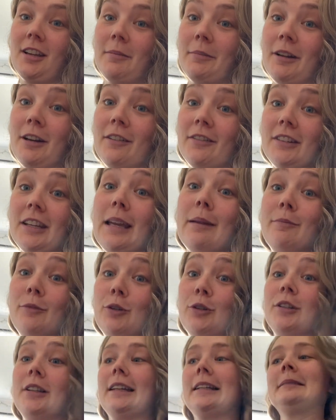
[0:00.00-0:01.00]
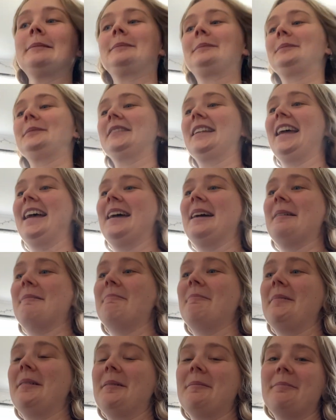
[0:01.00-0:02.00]
amount of time doodling,
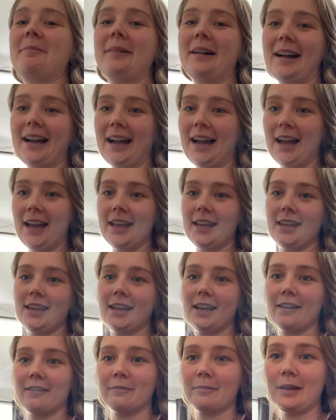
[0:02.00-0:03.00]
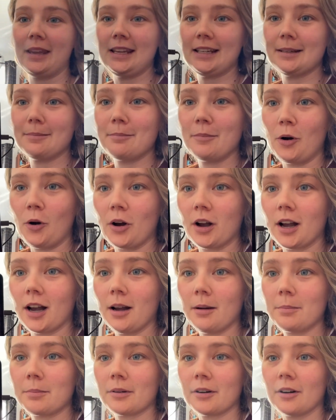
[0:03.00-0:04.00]
but I have made a
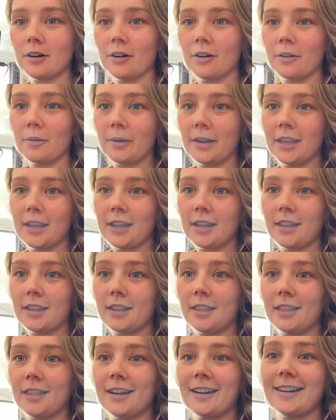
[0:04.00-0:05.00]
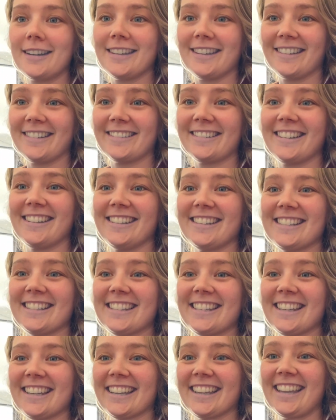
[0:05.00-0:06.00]
mock-up, oh wait, there you go, now you can
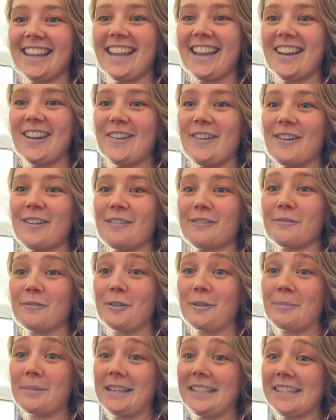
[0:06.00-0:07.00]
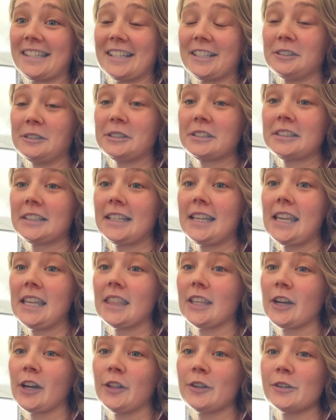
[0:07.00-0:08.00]
see it, of what mine's going to look like. The
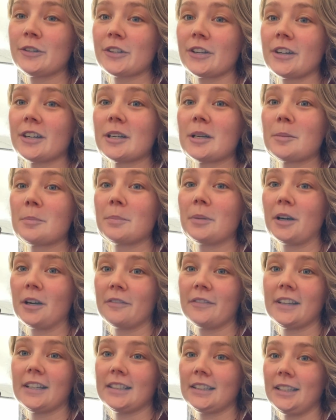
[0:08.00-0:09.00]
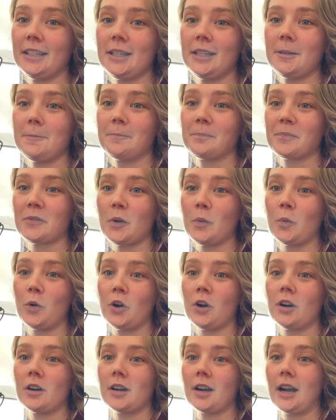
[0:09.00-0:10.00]
colours aren't perfectly
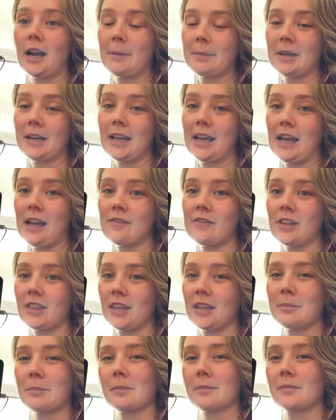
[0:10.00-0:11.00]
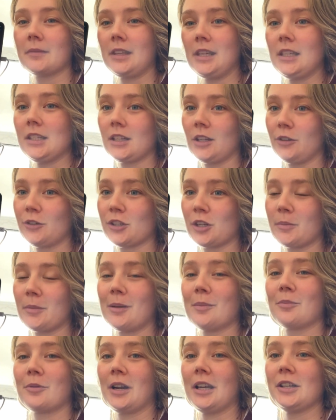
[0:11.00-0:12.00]
what I'm going to have. I think these colours are a
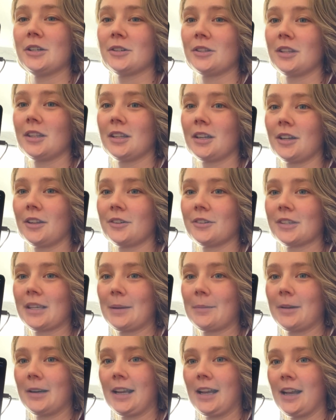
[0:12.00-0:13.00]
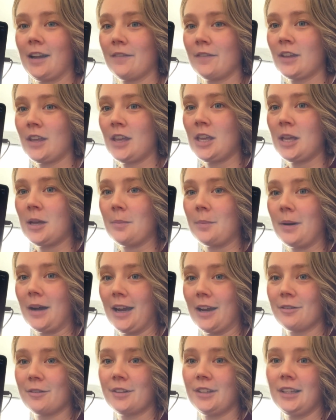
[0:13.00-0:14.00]
bit brighter than the colours I'm going to have, but I
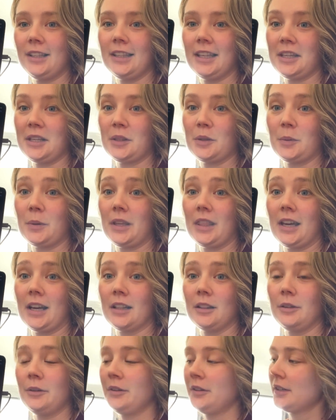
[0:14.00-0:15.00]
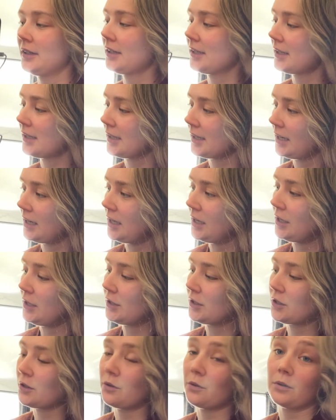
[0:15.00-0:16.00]
really like the way that looks.
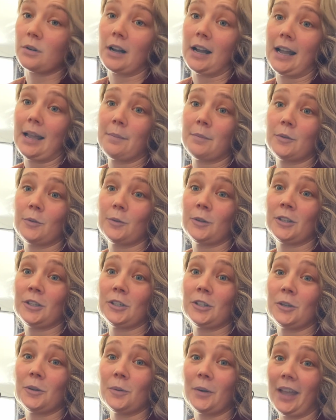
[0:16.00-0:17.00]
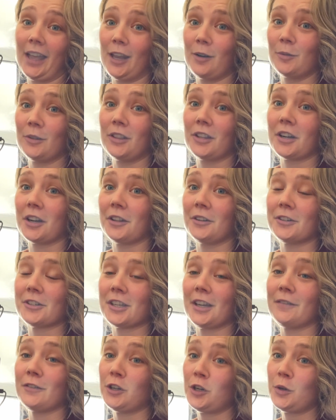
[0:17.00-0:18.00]
So I'm going to go ahead with the colours
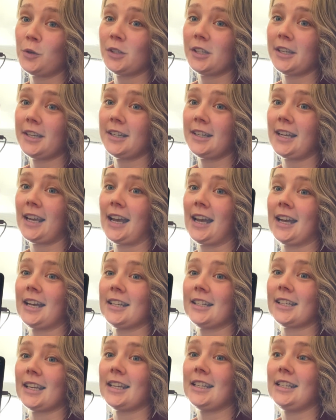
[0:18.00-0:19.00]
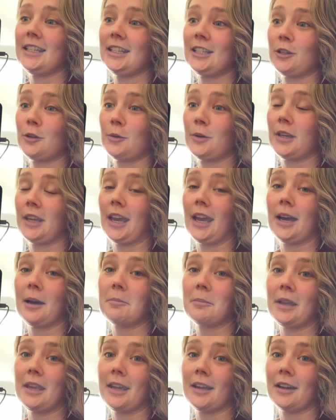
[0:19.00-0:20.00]
I've chosen, and I need to go and get a
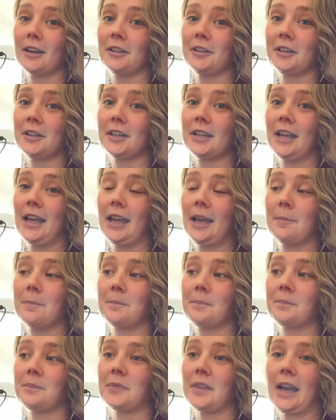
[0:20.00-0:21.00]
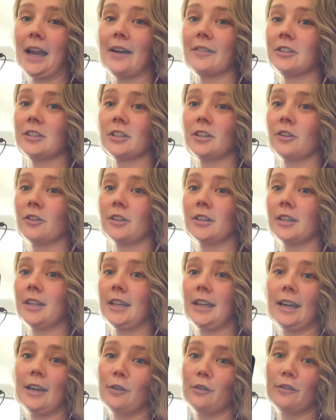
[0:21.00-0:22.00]
main colour. I haven't got it
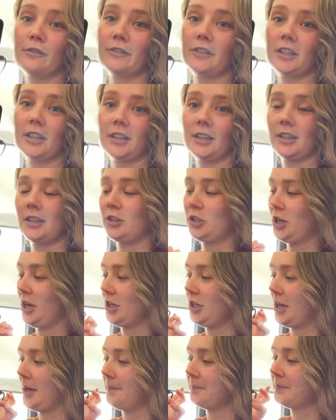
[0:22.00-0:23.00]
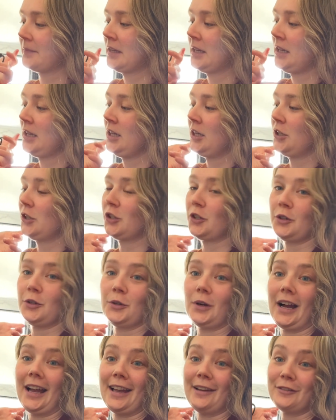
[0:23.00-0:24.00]
out of the shed yet. So
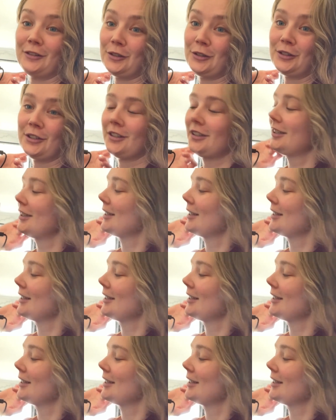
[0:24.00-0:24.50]
I have doodled,